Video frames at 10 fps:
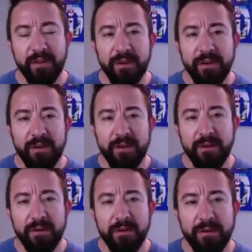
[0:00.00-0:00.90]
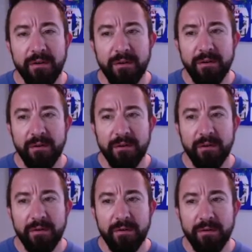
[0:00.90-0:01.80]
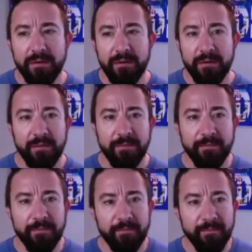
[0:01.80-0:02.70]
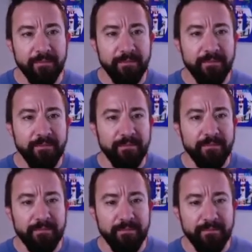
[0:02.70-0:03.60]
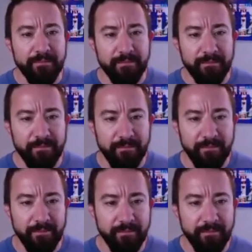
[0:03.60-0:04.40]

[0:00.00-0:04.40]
The person shown says nothing.